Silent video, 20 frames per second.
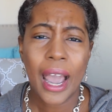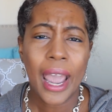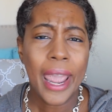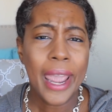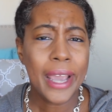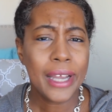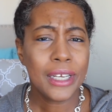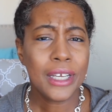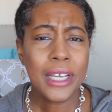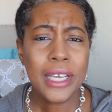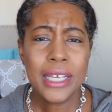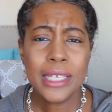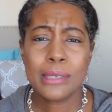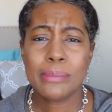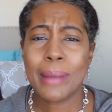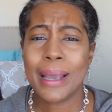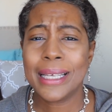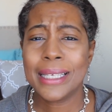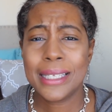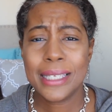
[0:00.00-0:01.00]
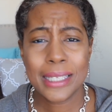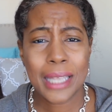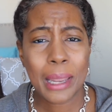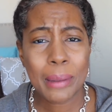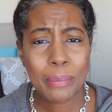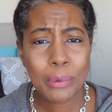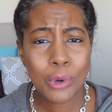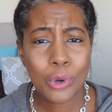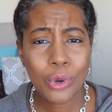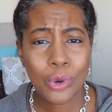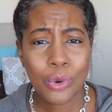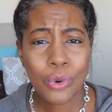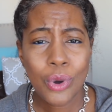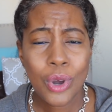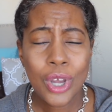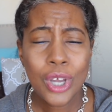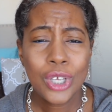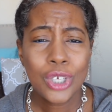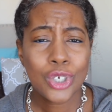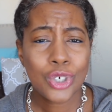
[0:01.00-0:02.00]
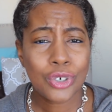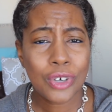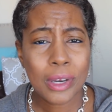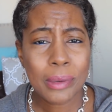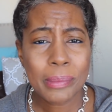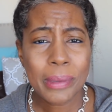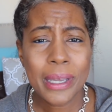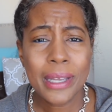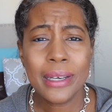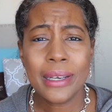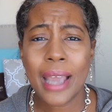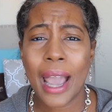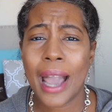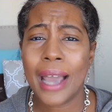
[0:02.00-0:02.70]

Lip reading: Henna is my staple treatment.